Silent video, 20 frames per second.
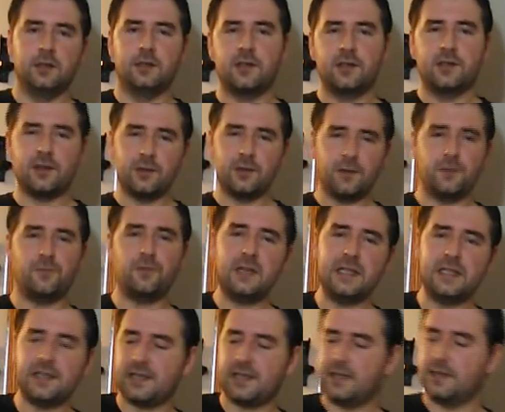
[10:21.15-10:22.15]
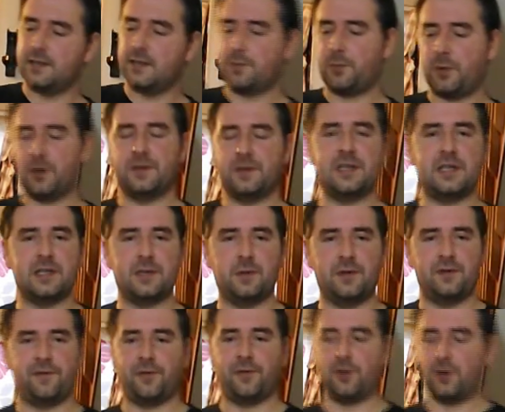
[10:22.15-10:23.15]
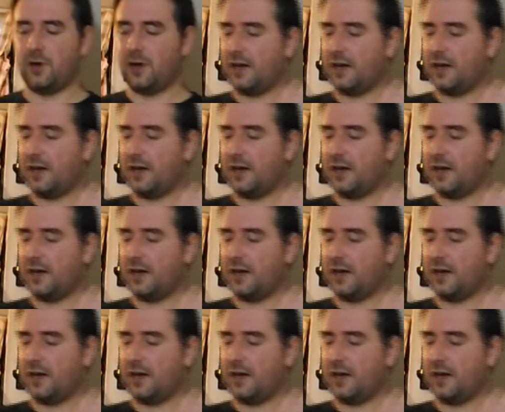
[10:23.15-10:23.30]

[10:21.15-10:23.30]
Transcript: So you've really seen this process before.